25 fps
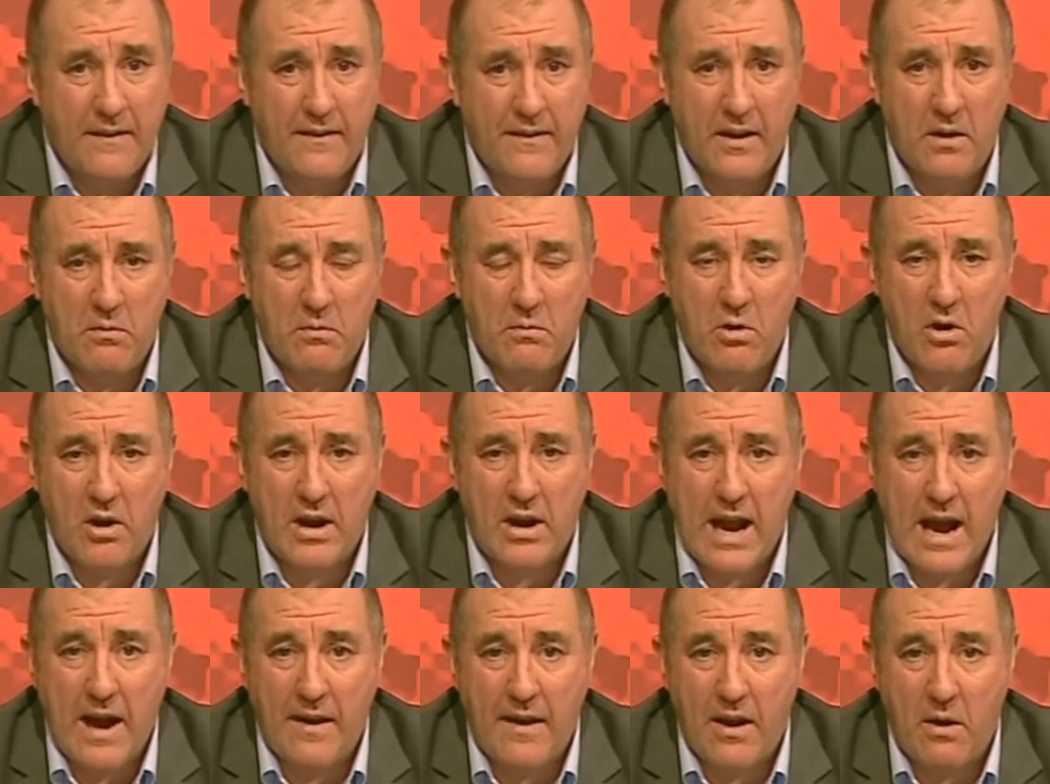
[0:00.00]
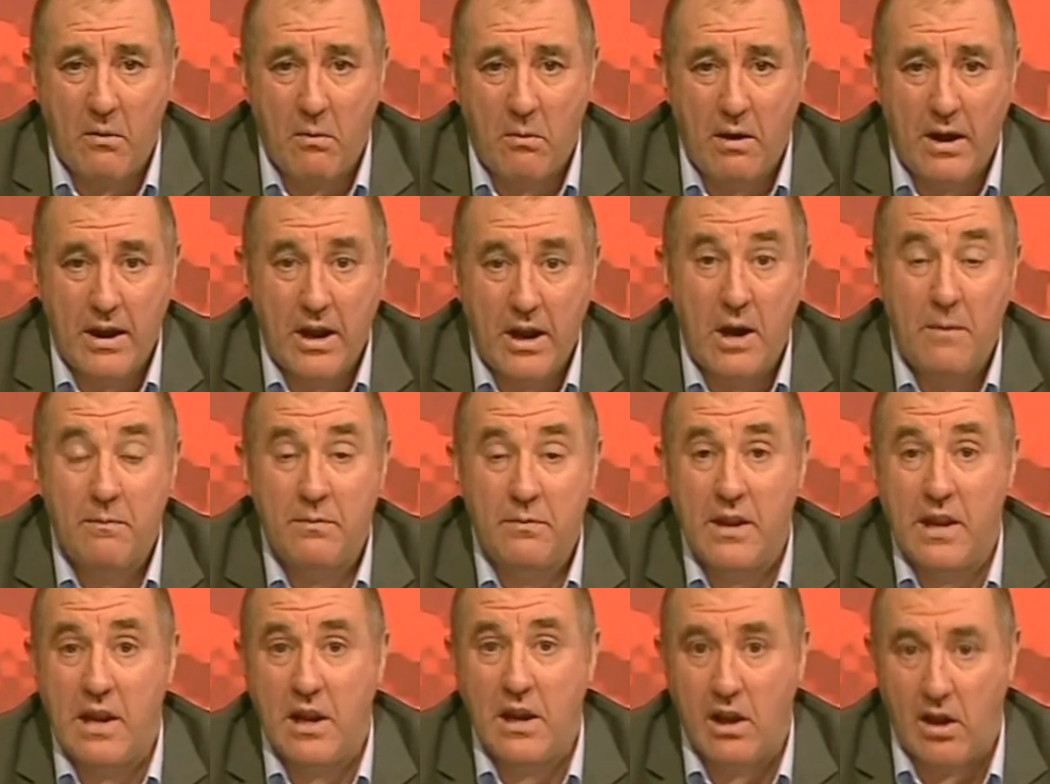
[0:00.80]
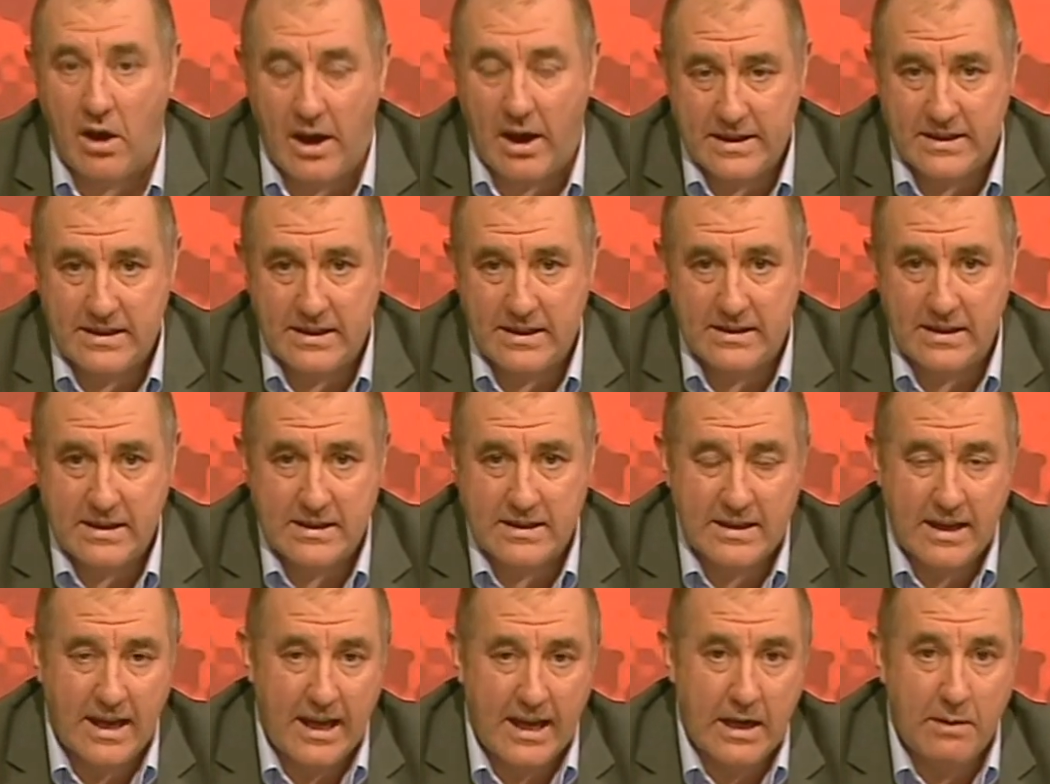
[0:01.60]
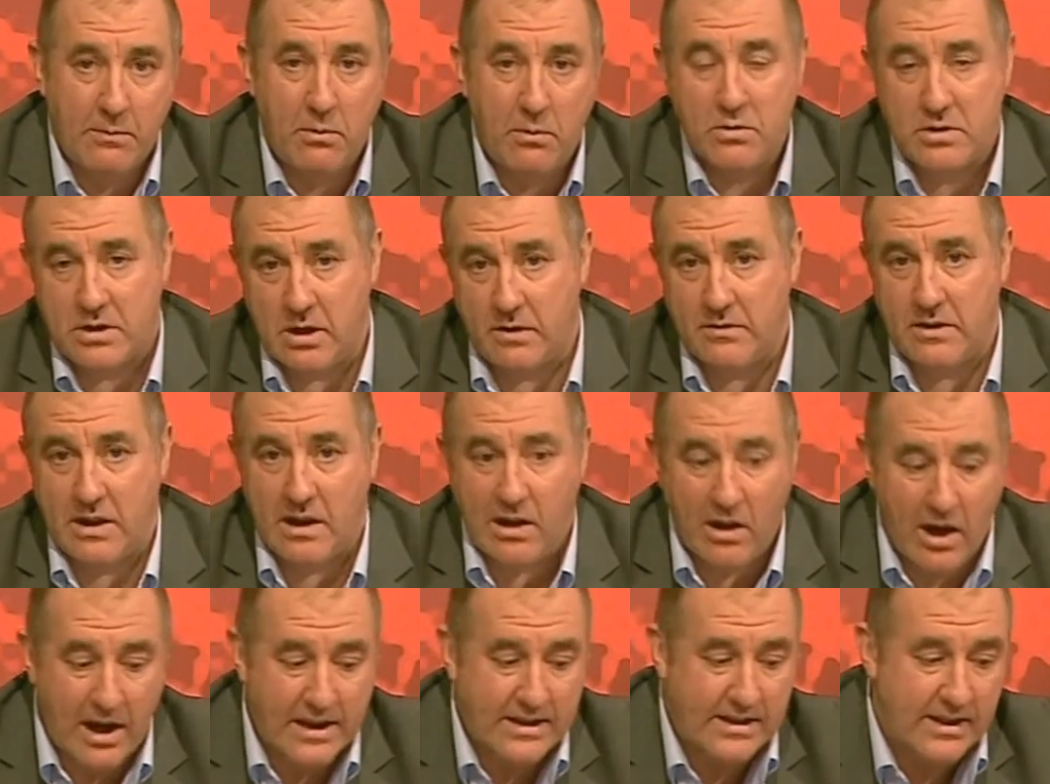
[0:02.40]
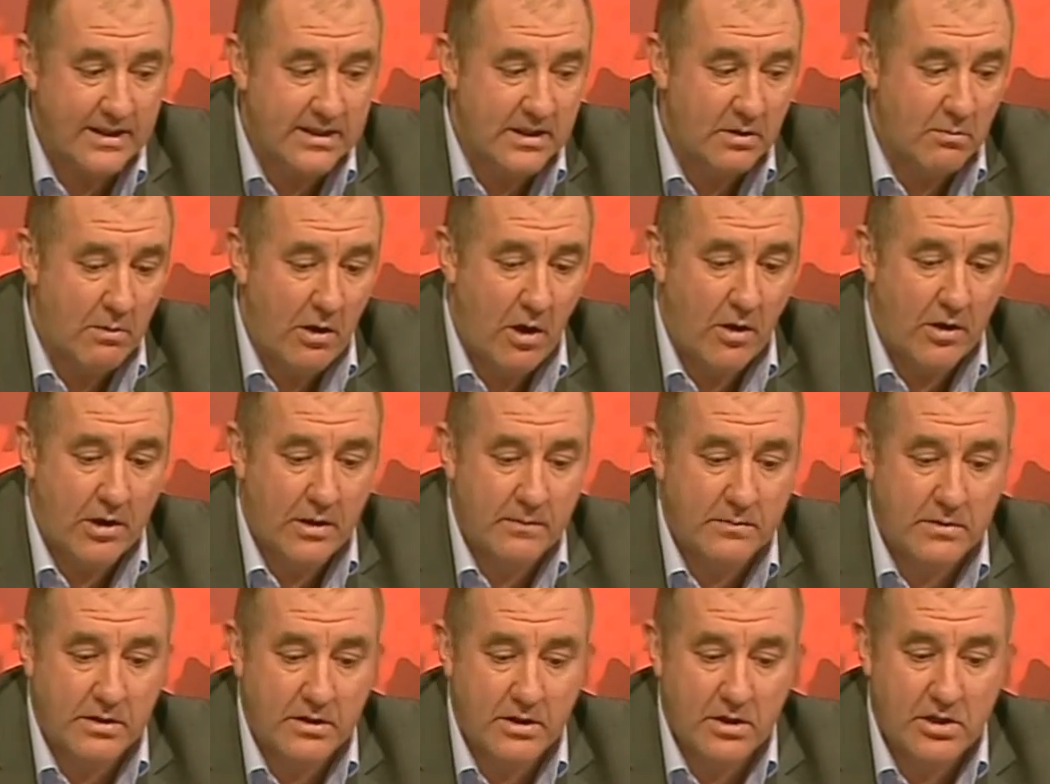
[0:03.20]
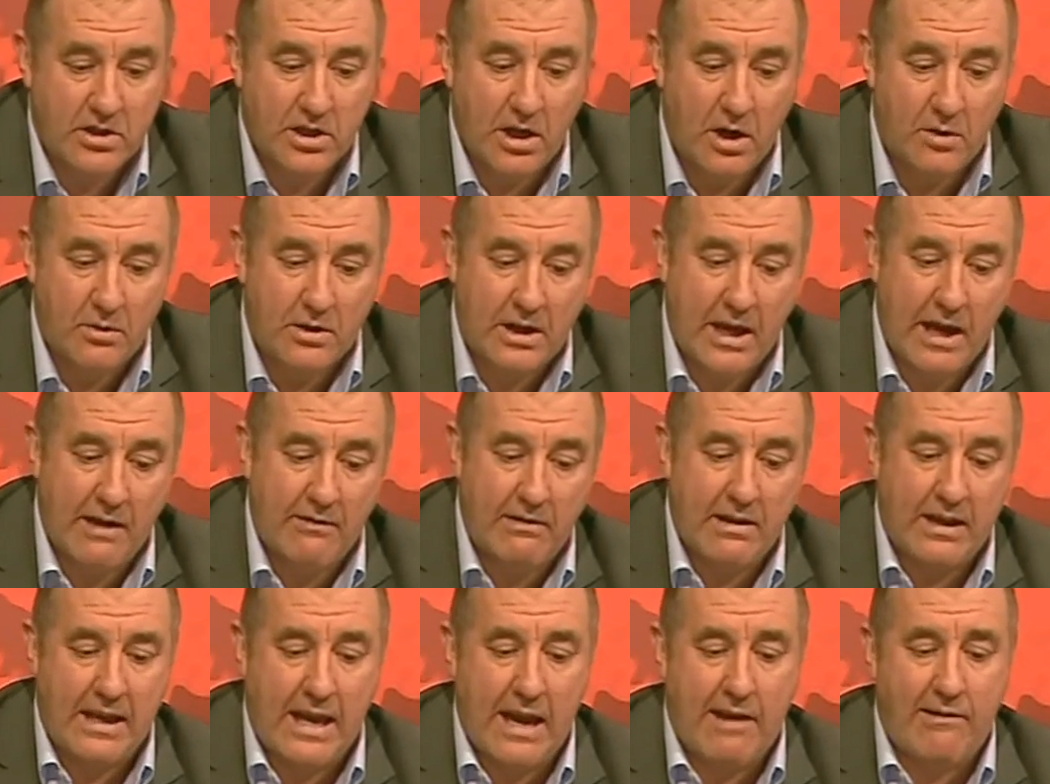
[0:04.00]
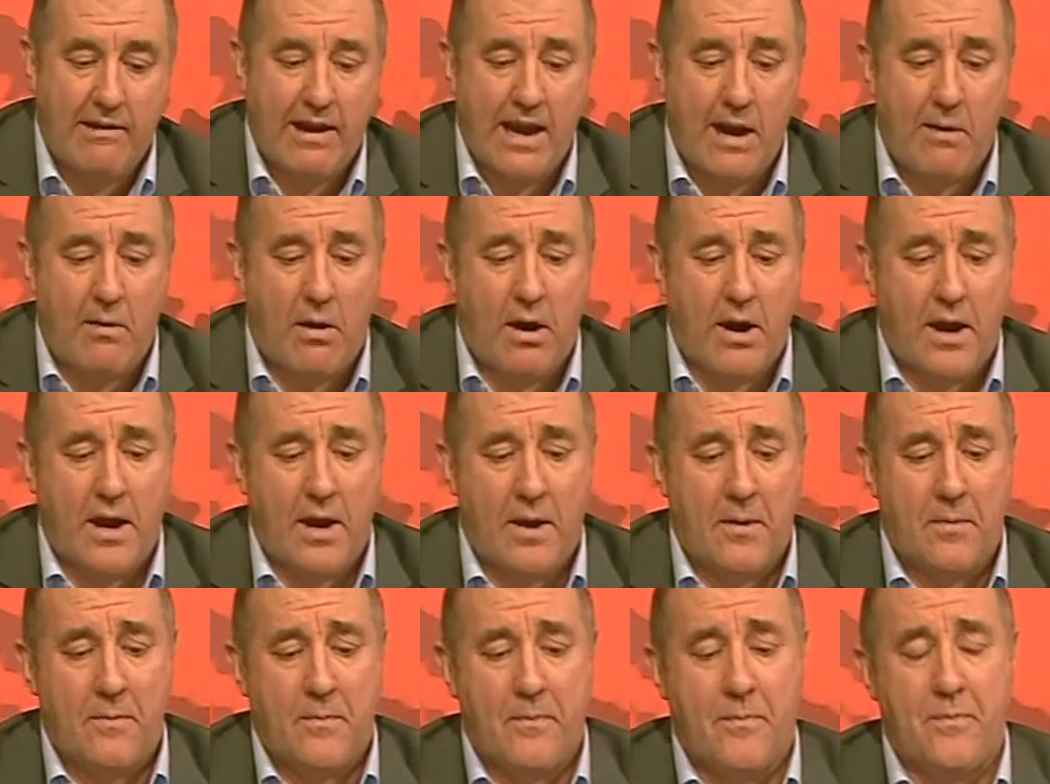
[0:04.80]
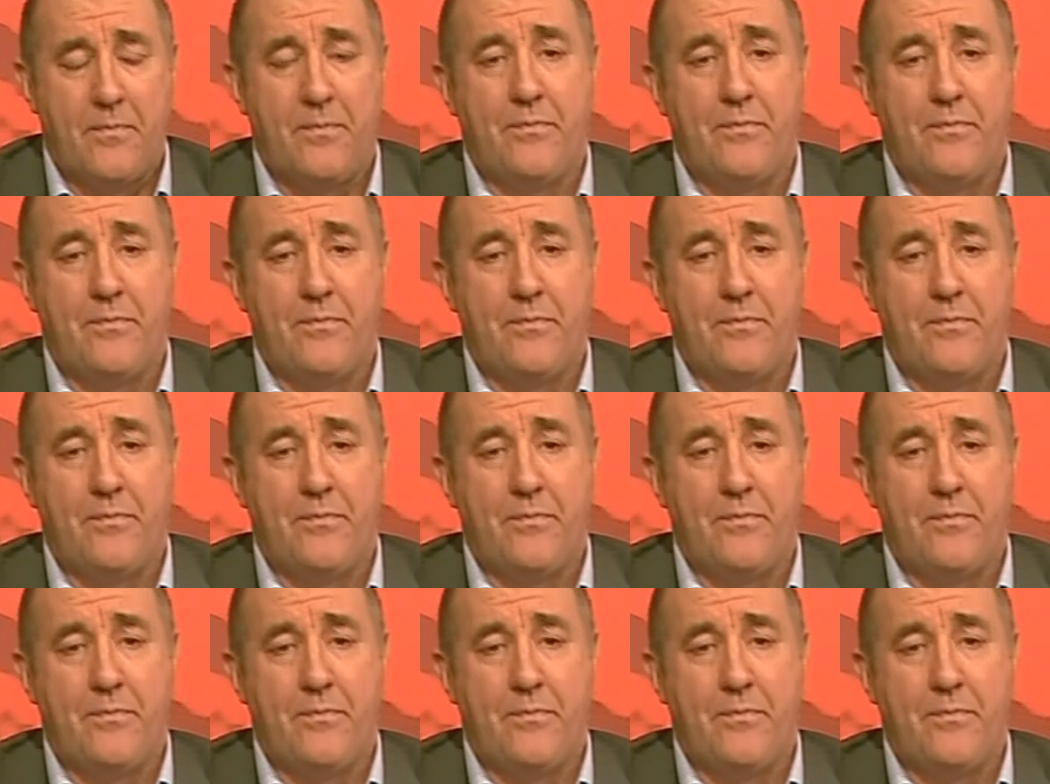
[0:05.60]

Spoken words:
Didn't work out that way. I'm delighted to say, and I'm also delighted to welcome to the show Kerry. Kerry, how are you?